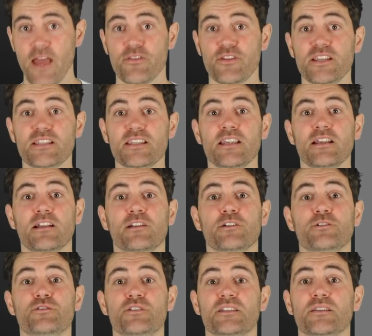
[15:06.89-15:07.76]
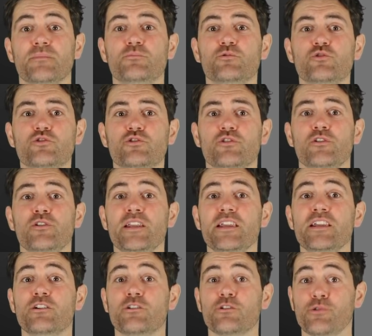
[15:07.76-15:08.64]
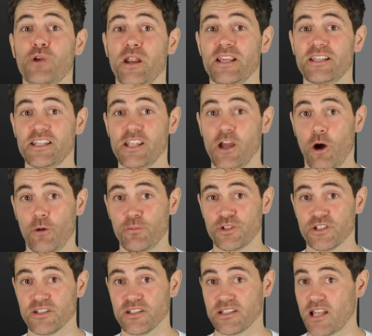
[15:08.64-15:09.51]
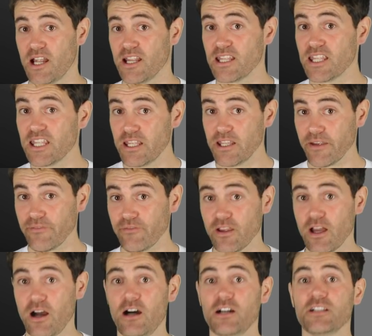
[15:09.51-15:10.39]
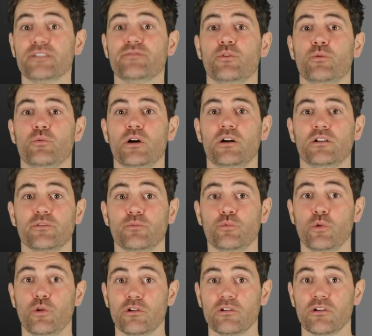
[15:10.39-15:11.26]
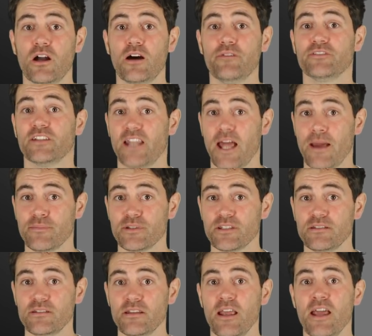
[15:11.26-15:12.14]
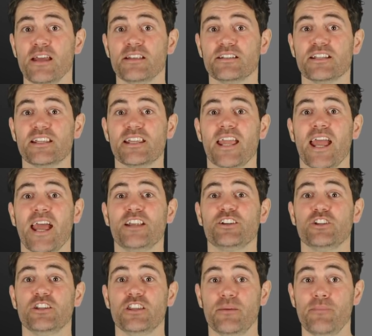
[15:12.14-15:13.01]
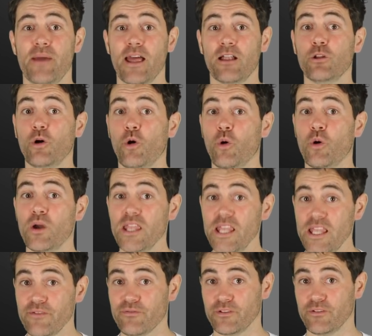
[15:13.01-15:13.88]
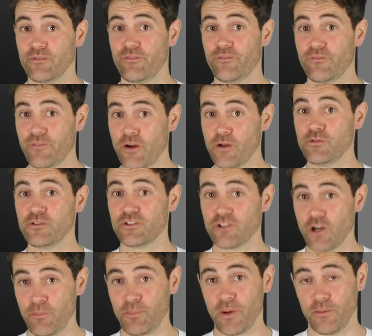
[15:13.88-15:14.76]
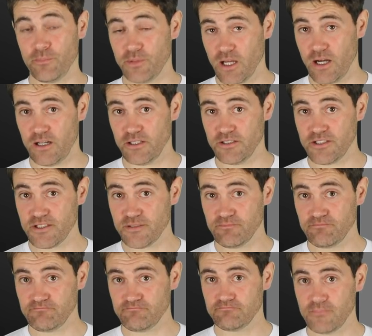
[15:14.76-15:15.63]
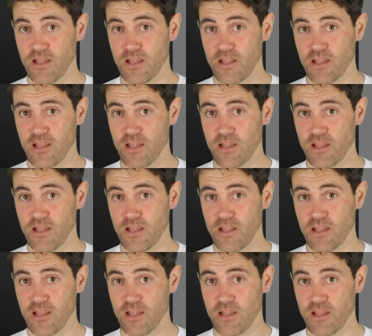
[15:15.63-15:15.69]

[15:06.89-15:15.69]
This includes some truly crazy options like gift cards for World of Warcraft and Amazon, to cash in the mail, or even phone top up cards.